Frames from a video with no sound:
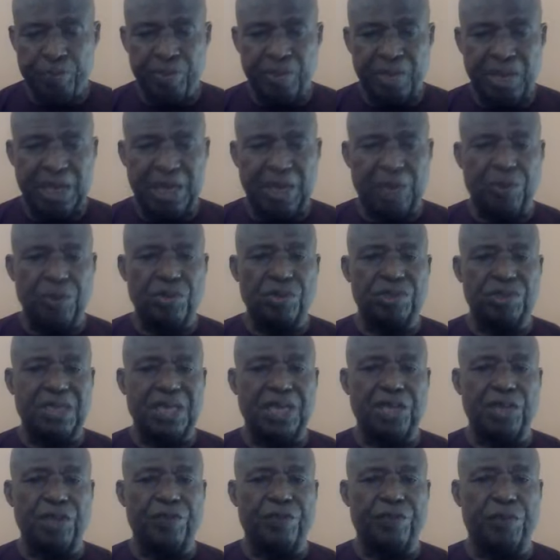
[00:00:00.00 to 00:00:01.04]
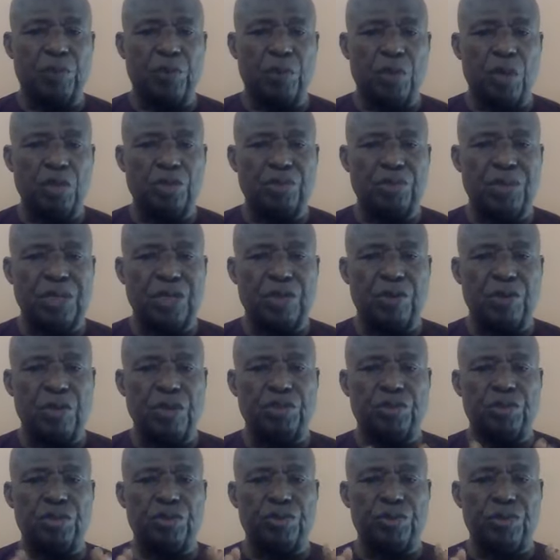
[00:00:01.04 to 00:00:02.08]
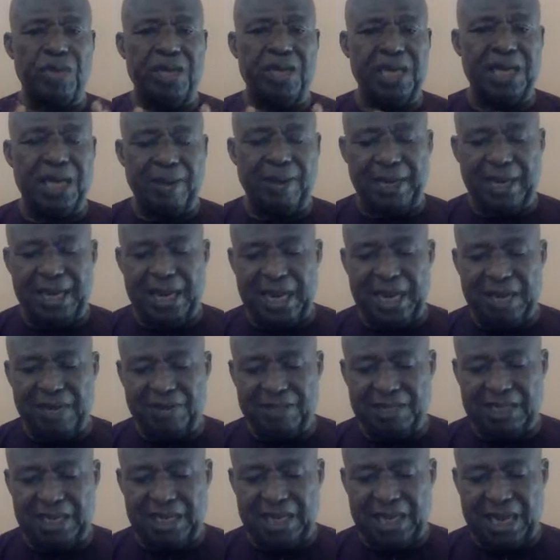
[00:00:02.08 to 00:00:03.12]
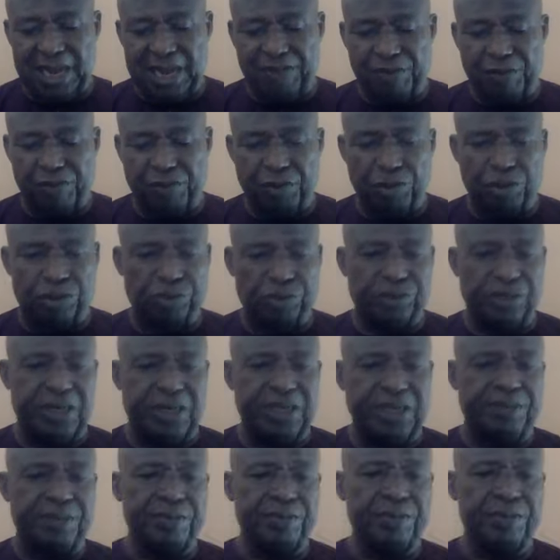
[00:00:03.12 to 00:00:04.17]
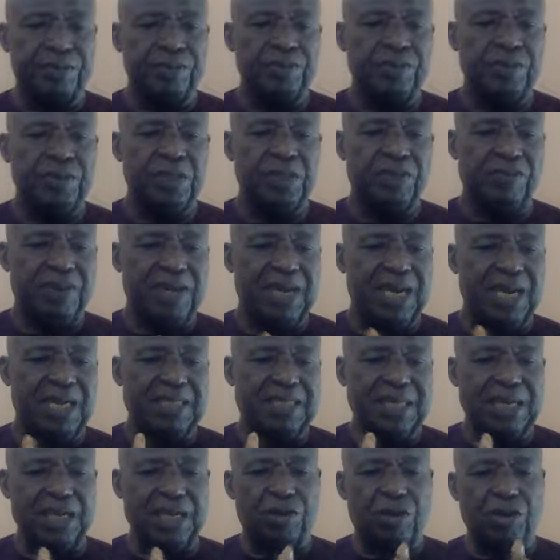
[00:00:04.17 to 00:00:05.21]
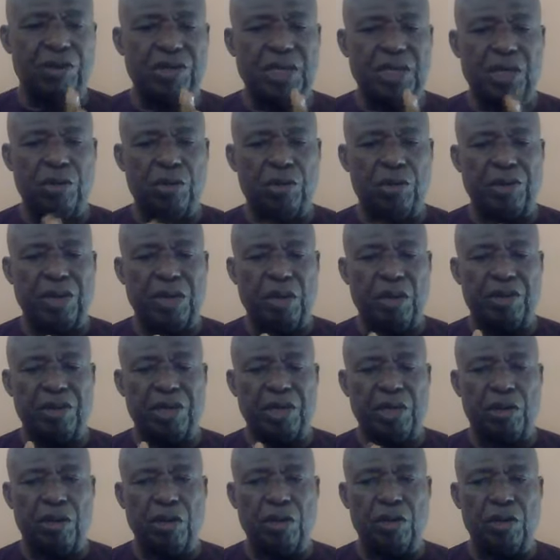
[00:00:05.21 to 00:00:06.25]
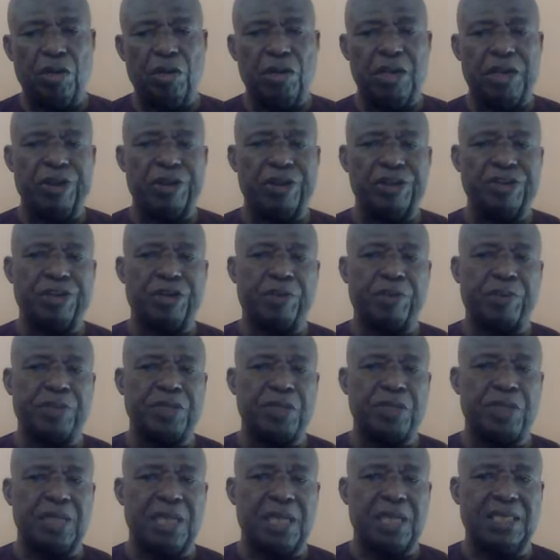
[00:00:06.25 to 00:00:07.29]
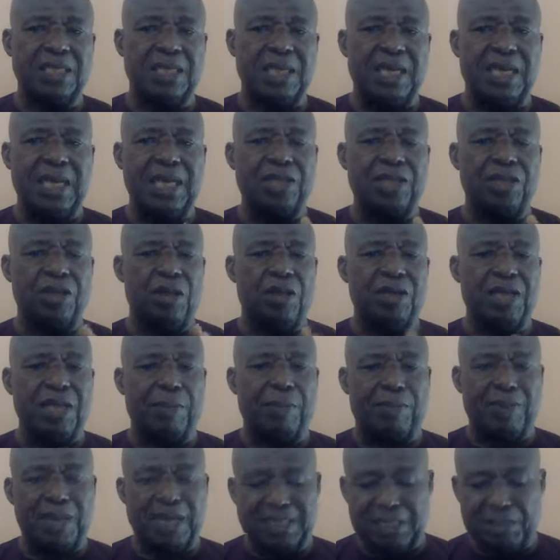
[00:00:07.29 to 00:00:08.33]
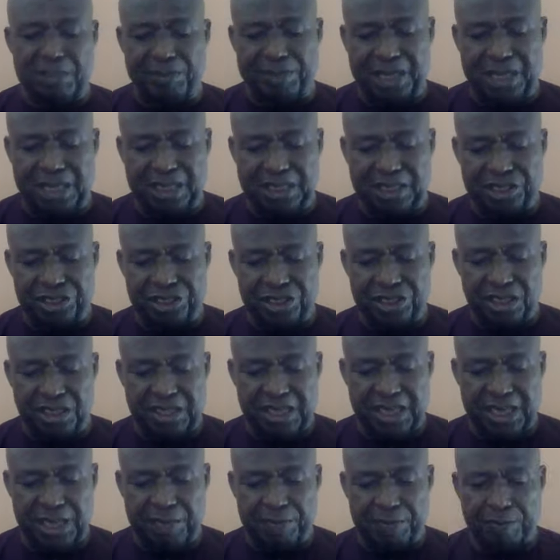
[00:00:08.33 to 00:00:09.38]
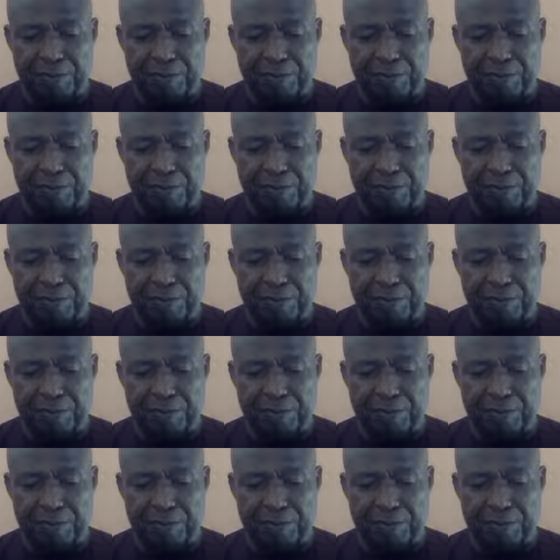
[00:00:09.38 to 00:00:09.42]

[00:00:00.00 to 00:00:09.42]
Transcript: And I want to thank you for what you are going to do in our lives, in the life of your children. But I take all the glory, all the honor, Lord, the praise, and let all the blessing be ours in Jesus' name.